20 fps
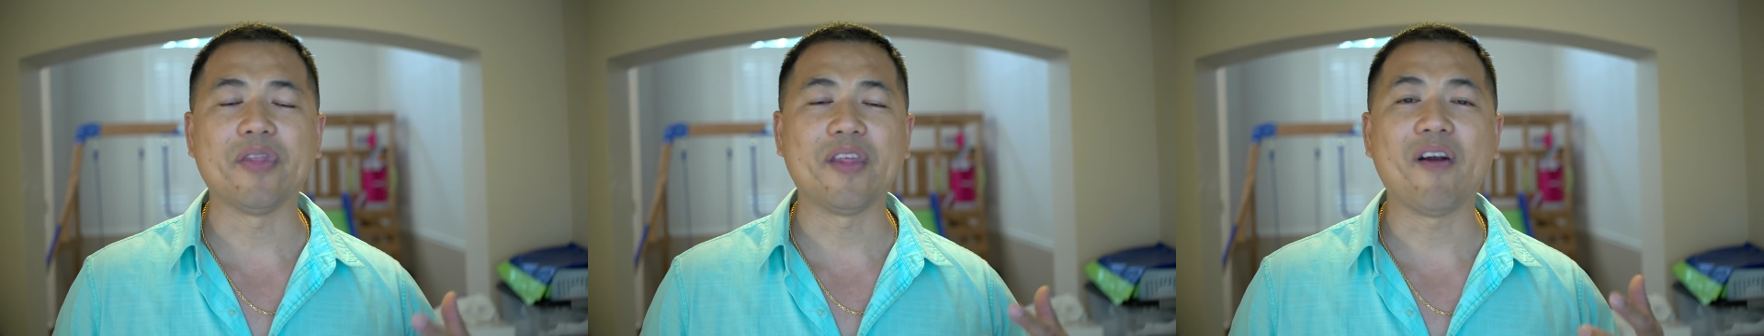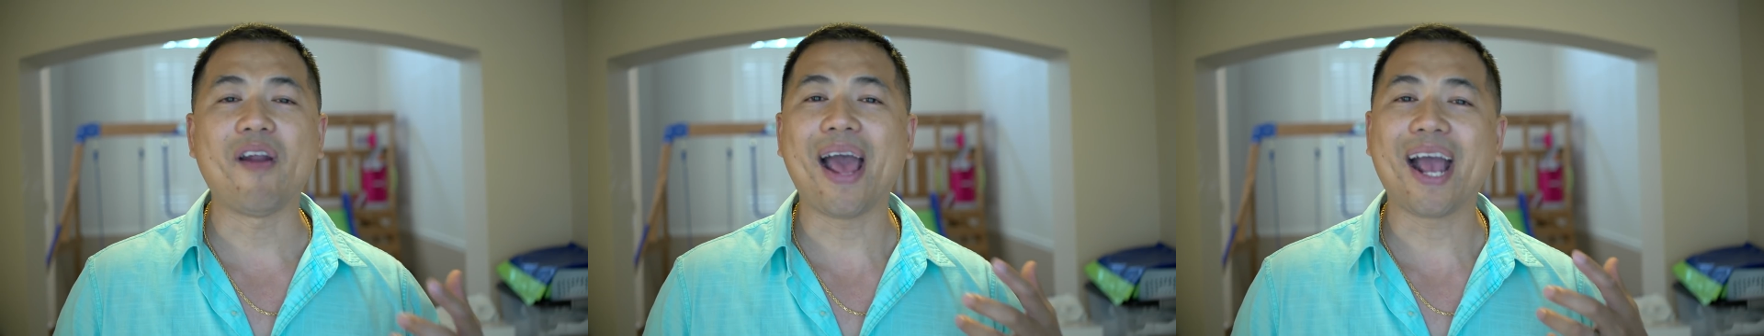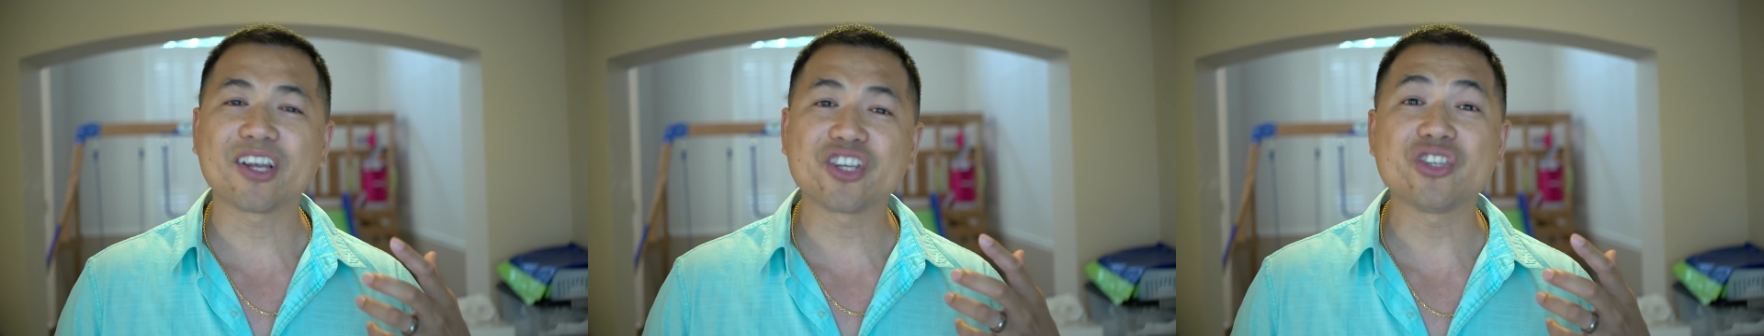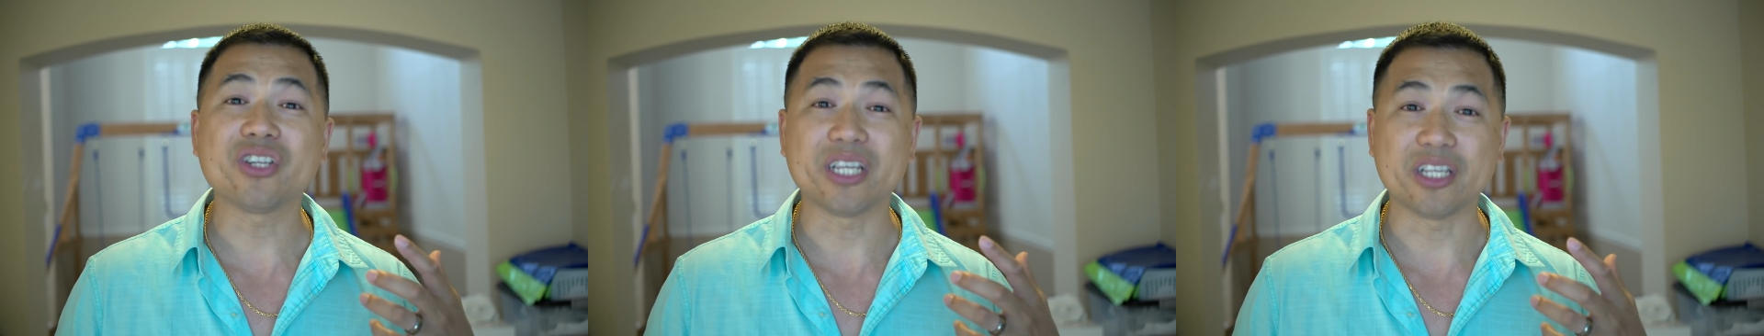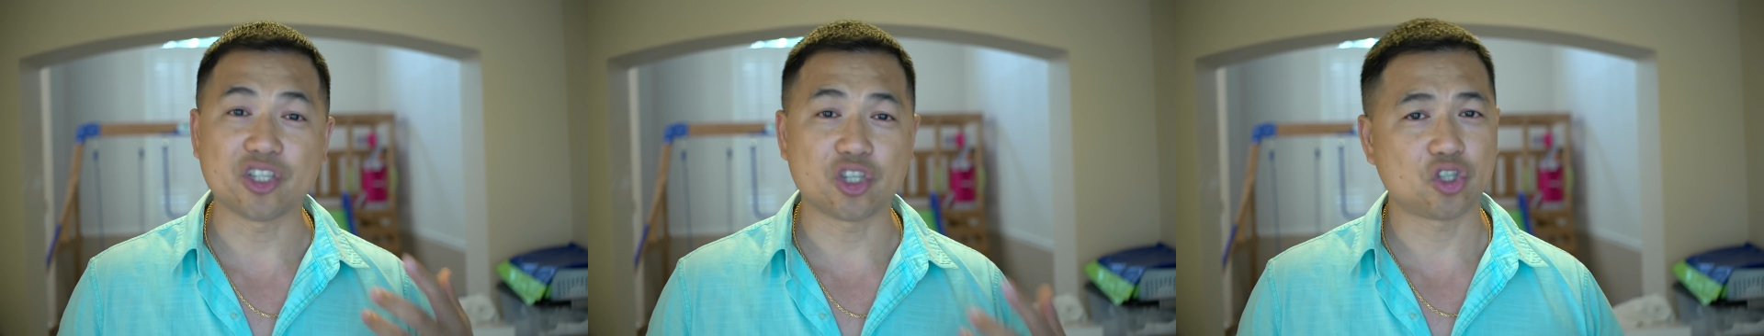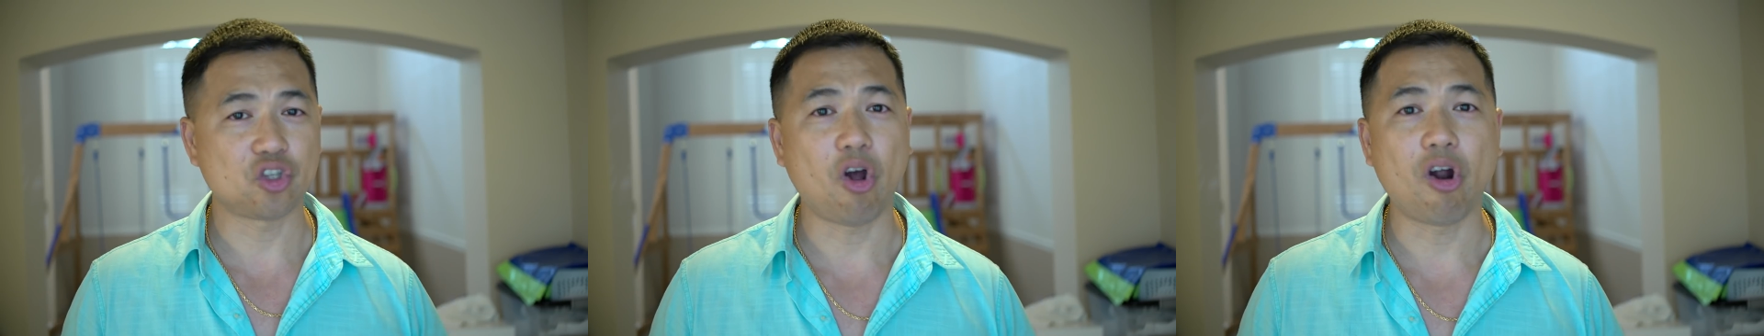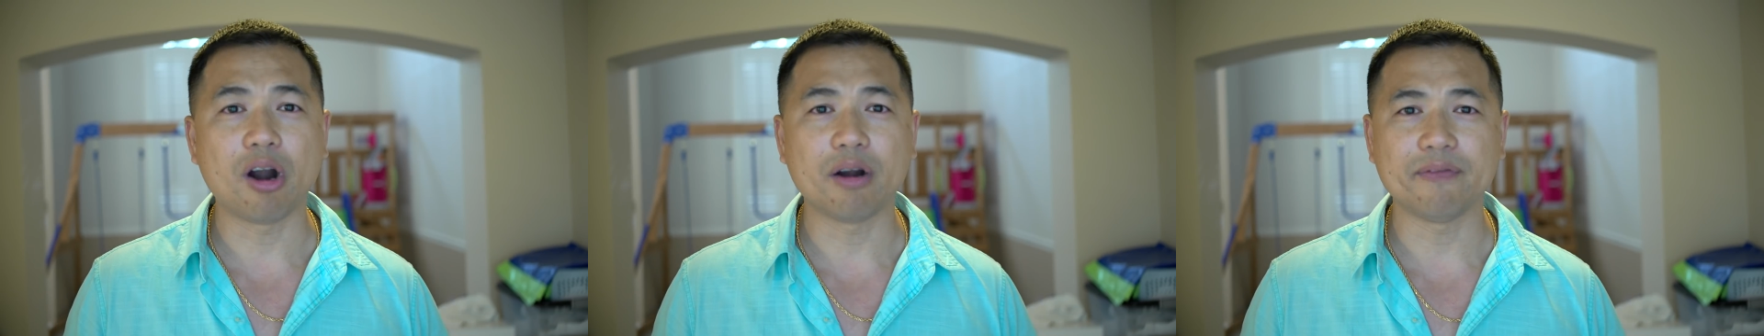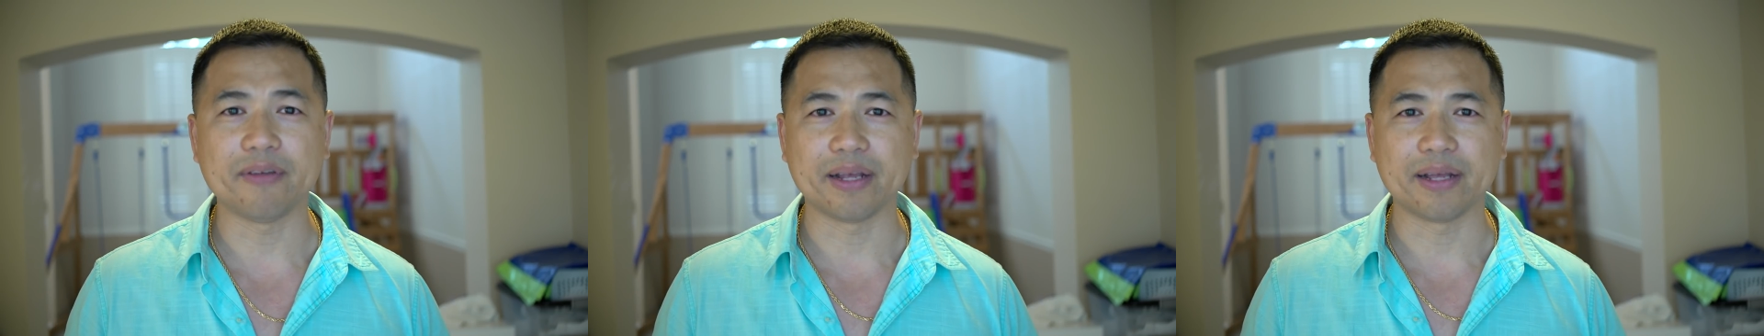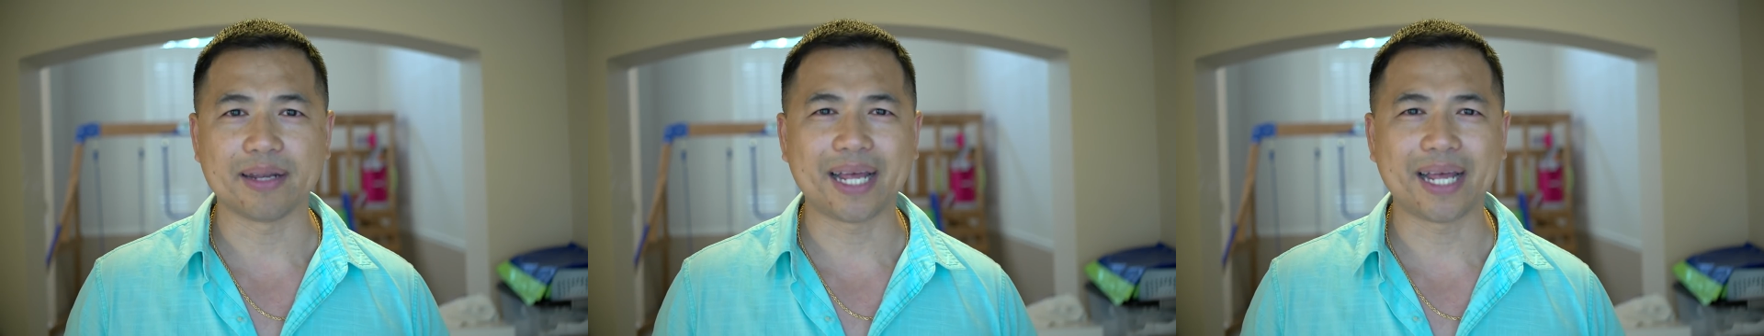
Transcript: they're actually starving.